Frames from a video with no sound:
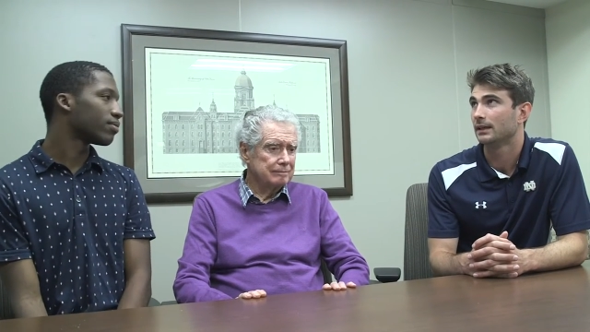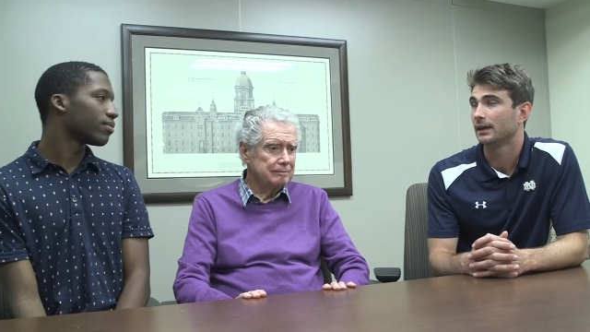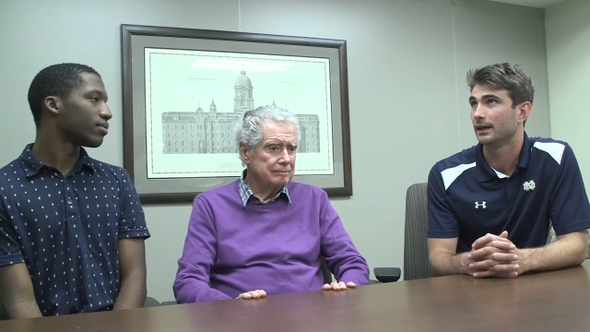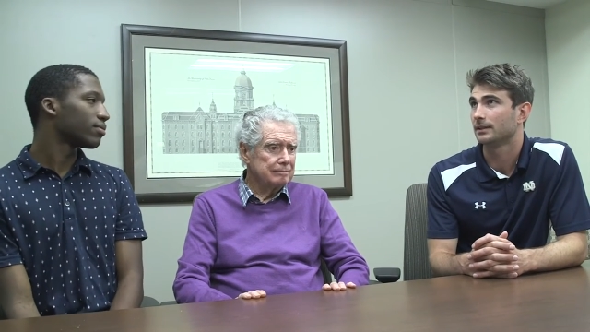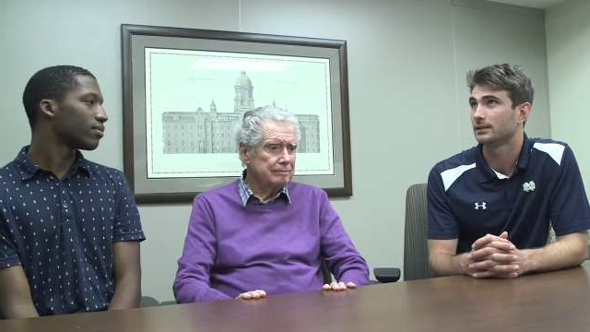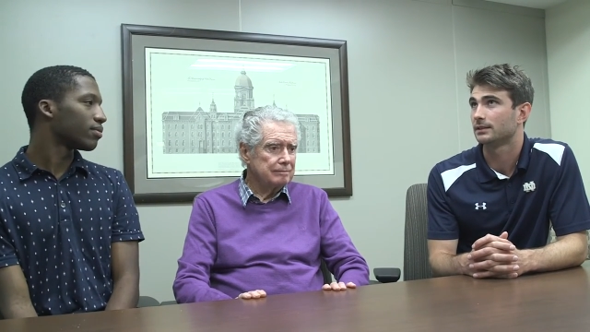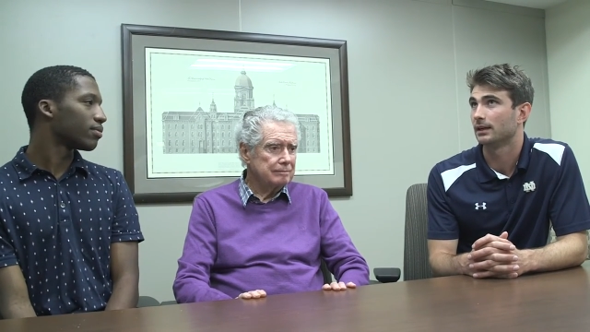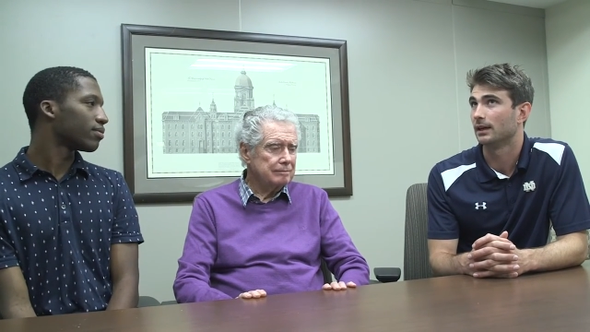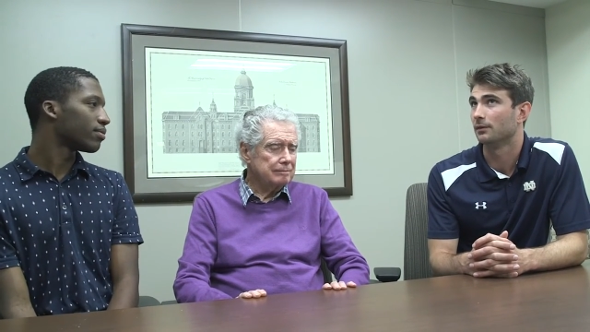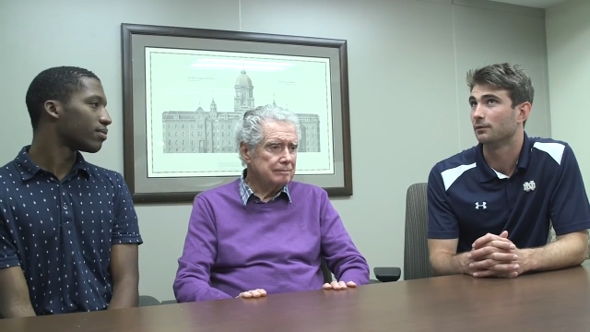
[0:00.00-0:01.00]
Speaker 1: I guess,
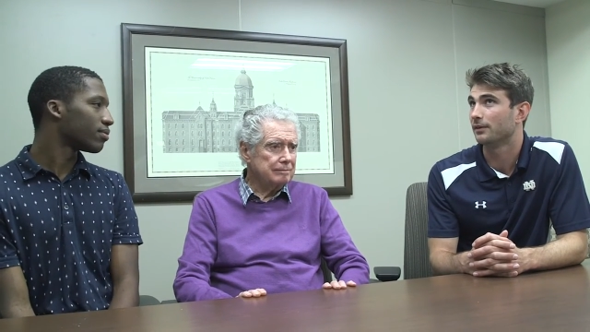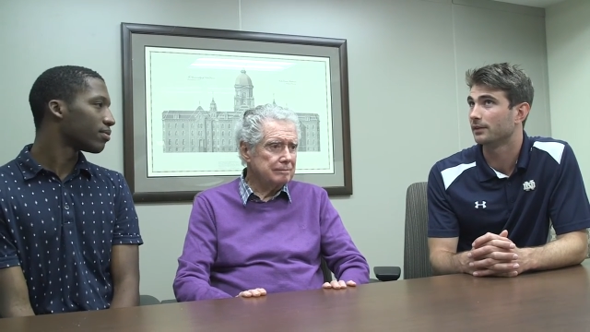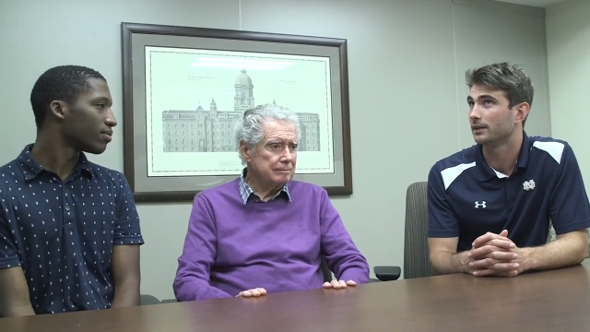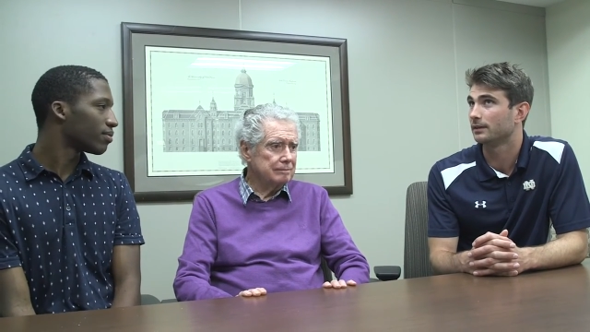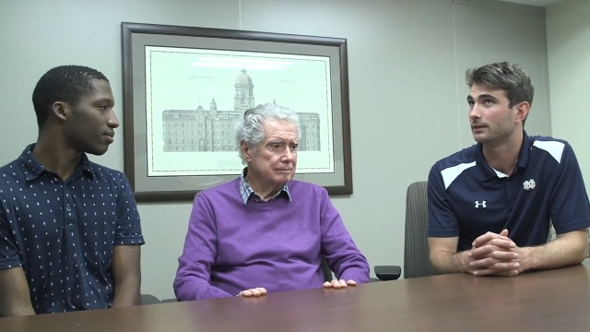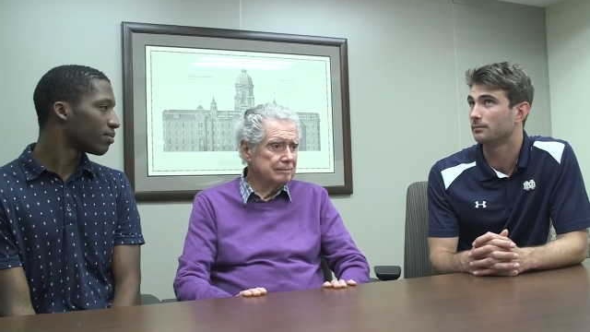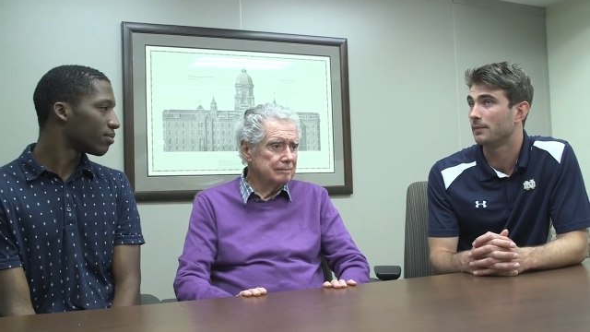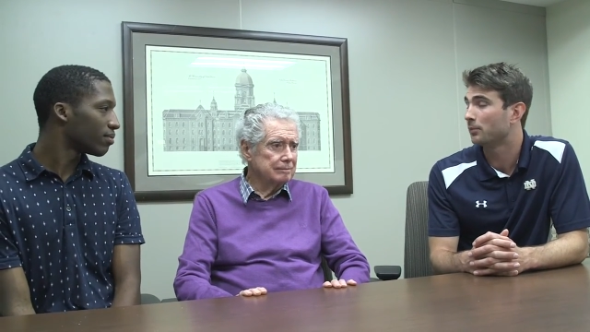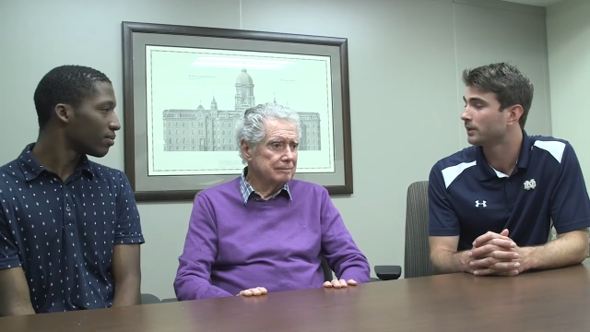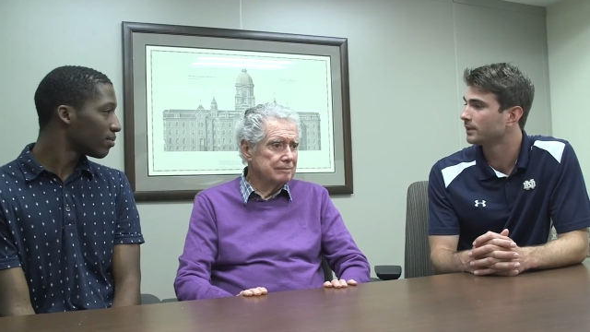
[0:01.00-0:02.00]
um, favorite
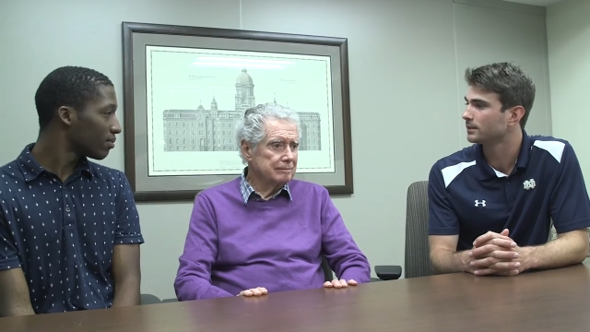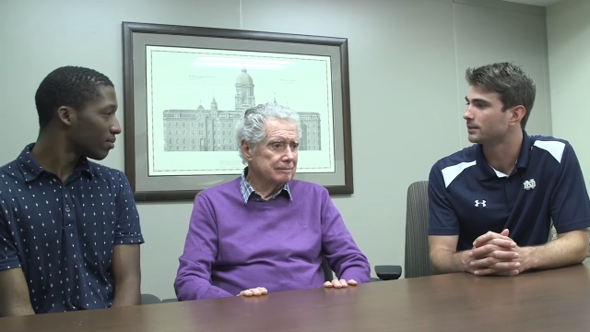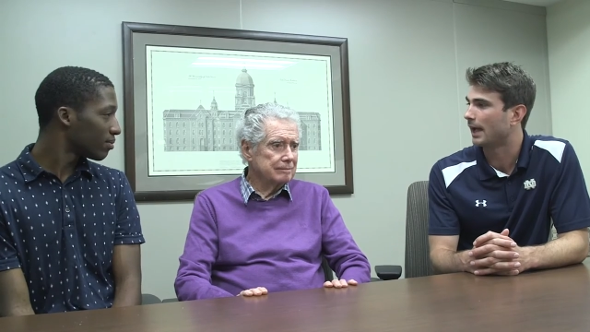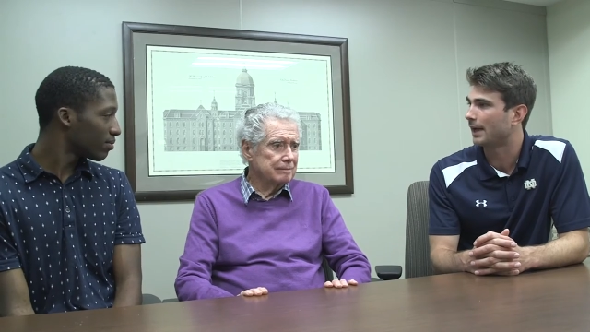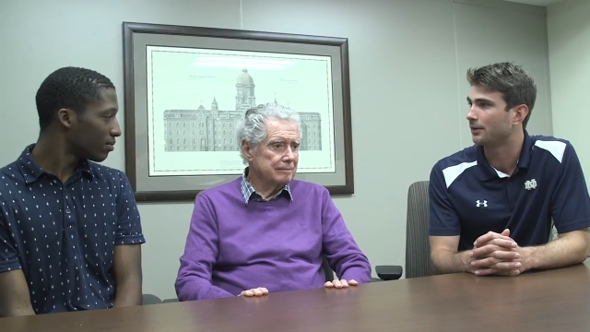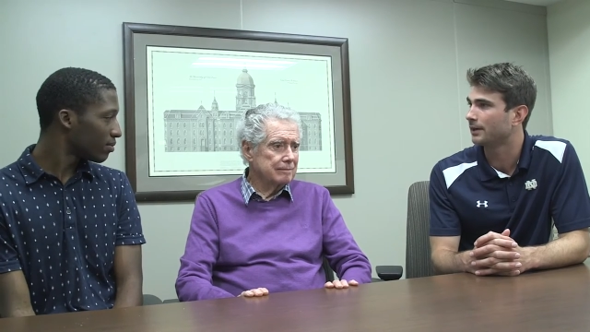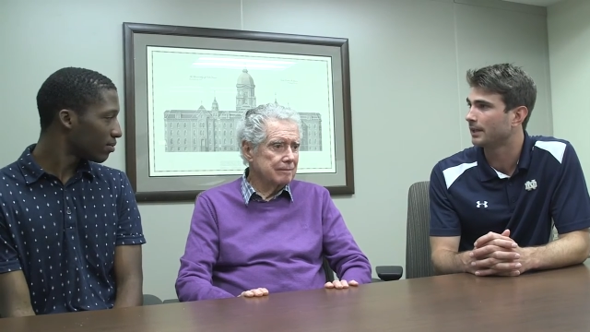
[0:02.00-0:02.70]
memories at Notre